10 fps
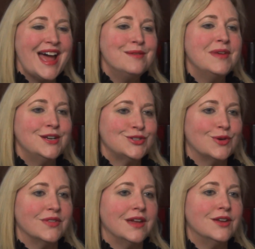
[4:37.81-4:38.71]
and make
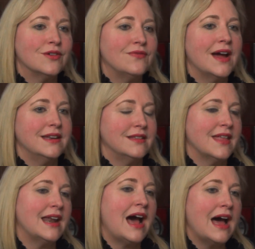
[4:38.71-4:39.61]
sure that you're finding
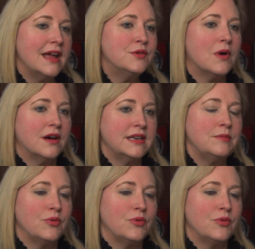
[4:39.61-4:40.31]
that high-quality